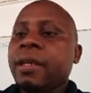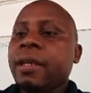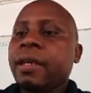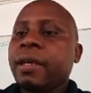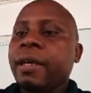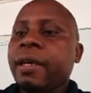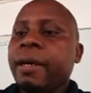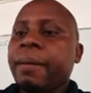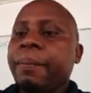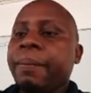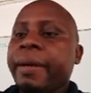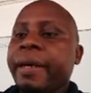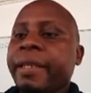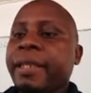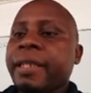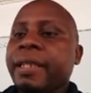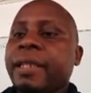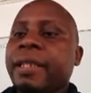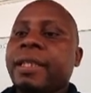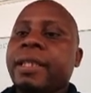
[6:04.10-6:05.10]

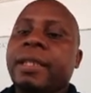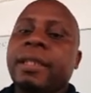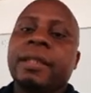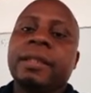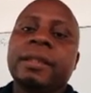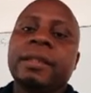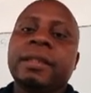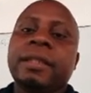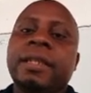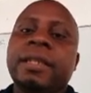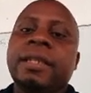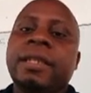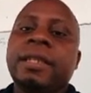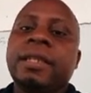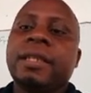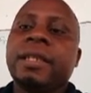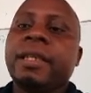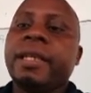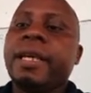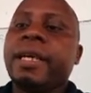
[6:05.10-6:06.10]
capacity. Is
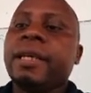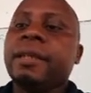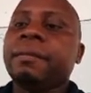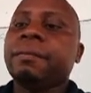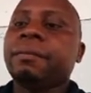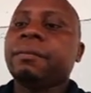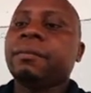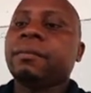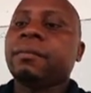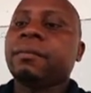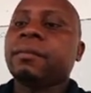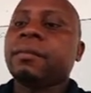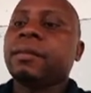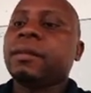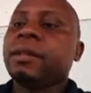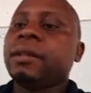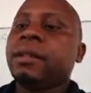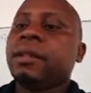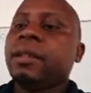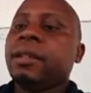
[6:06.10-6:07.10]
it clear?
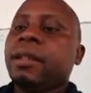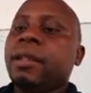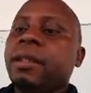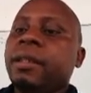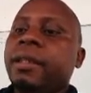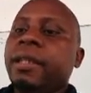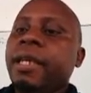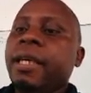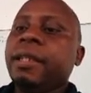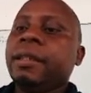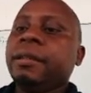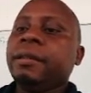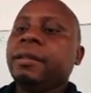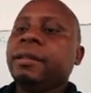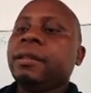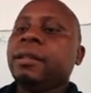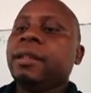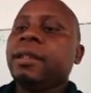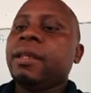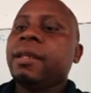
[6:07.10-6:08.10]
Then
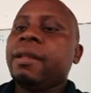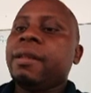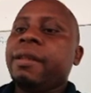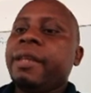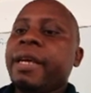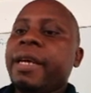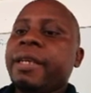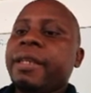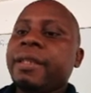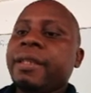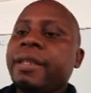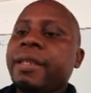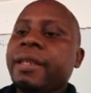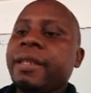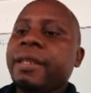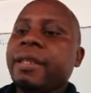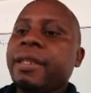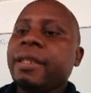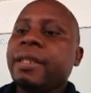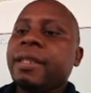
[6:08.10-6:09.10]
there is
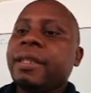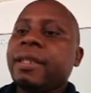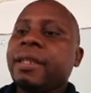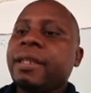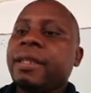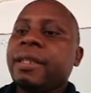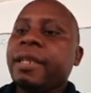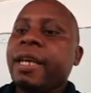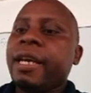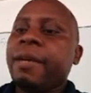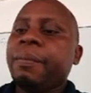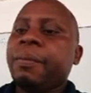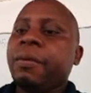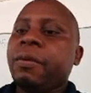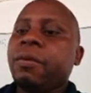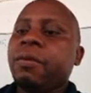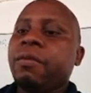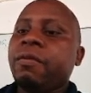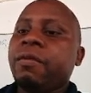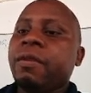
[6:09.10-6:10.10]
this type
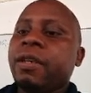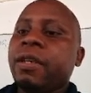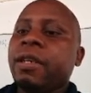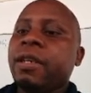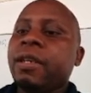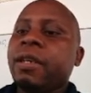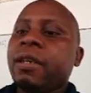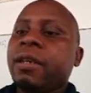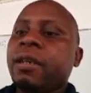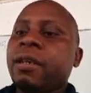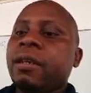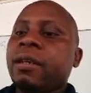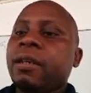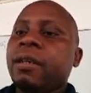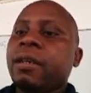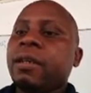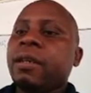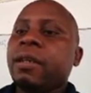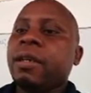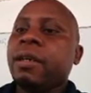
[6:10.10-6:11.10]
of
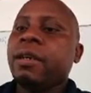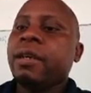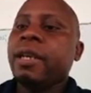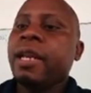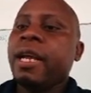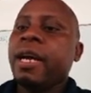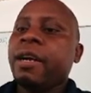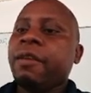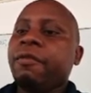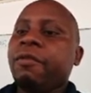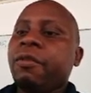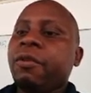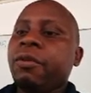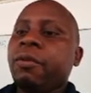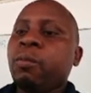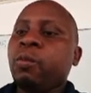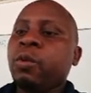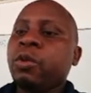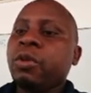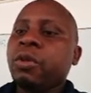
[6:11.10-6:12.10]
lung
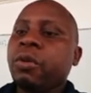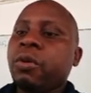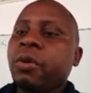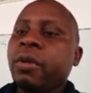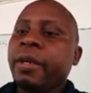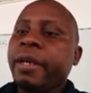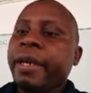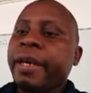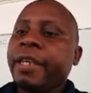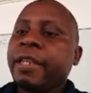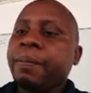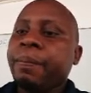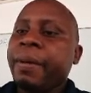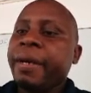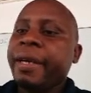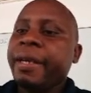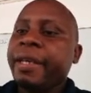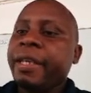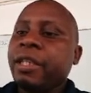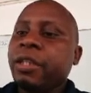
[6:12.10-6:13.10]
volume which we call
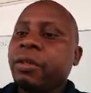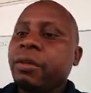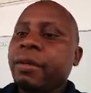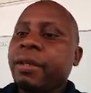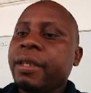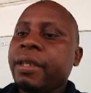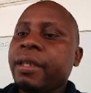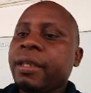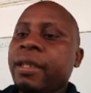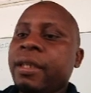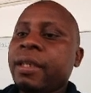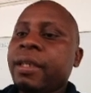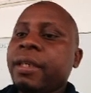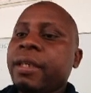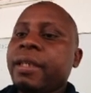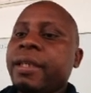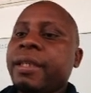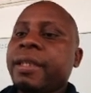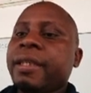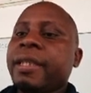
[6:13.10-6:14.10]
expiratory
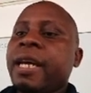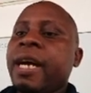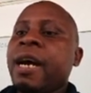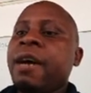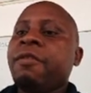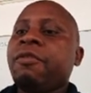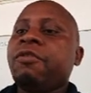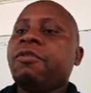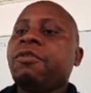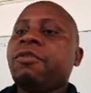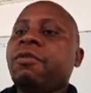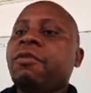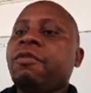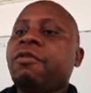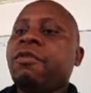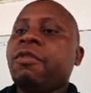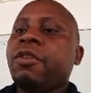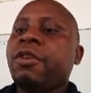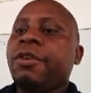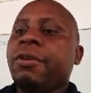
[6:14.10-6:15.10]
reserve
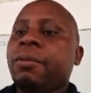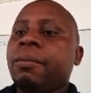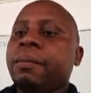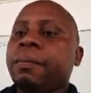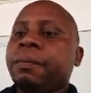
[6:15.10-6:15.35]
volume.